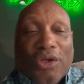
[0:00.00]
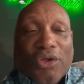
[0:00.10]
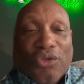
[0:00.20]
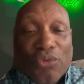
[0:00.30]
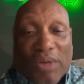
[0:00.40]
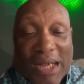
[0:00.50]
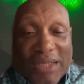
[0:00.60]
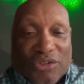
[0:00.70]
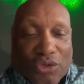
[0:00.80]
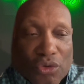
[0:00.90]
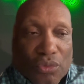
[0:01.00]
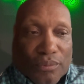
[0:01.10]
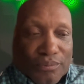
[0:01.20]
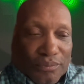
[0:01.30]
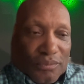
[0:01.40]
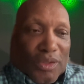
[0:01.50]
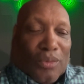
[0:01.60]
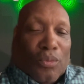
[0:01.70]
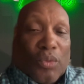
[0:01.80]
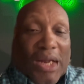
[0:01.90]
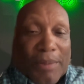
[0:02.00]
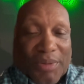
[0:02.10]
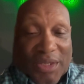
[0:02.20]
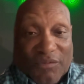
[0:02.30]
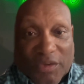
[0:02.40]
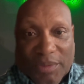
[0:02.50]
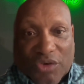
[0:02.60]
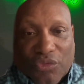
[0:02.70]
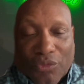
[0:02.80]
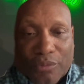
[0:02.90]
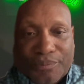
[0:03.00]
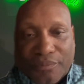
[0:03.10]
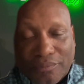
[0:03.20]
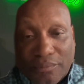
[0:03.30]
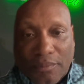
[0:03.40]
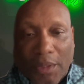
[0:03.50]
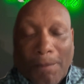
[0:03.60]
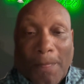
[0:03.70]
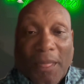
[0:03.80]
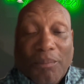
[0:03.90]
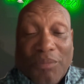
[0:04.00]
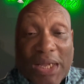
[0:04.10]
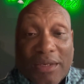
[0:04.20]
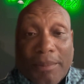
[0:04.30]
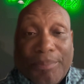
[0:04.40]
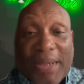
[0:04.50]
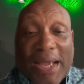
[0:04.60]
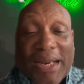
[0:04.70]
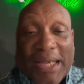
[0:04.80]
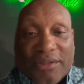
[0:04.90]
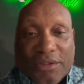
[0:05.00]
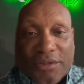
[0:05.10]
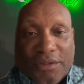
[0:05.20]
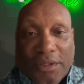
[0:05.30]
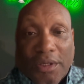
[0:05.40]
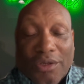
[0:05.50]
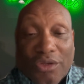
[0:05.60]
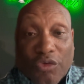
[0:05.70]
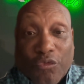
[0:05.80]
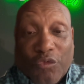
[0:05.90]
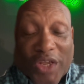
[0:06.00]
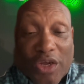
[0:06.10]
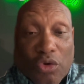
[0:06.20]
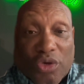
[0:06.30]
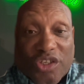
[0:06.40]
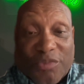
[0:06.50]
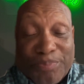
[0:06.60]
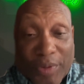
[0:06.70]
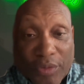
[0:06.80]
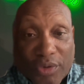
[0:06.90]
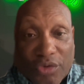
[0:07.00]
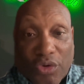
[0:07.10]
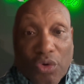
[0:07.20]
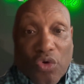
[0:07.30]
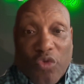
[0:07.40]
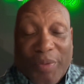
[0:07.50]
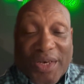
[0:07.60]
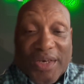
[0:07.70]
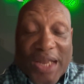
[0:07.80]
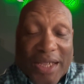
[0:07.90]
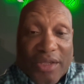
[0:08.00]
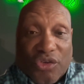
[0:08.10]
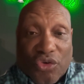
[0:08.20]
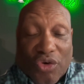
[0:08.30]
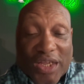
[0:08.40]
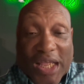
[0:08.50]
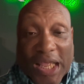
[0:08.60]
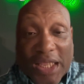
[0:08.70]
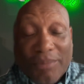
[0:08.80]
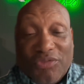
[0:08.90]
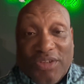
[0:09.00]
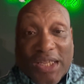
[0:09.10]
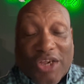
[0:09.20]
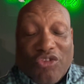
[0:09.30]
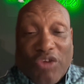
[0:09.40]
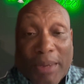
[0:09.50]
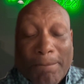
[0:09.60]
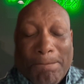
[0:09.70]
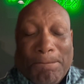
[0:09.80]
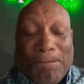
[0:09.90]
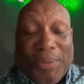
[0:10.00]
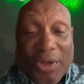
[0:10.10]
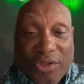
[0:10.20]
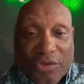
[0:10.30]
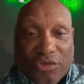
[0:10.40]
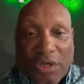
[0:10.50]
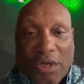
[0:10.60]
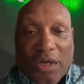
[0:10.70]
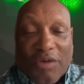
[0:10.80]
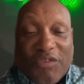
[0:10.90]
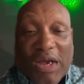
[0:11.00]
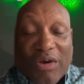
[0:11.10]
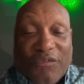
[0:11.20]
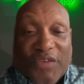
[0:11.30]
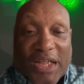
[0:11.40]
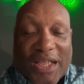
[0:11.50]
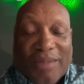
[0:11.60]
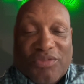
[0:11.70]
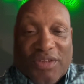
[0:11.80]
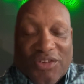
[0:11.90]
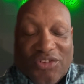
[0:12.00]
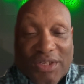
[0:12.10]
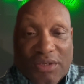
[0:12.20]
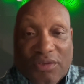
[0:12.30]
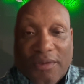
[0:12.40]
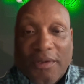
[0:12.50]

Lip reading: You guys know what I believe to be true. That the bad actors, the RICO conspirators, who've been naked shorting AMC and creating billions of counterfeit AMC shares,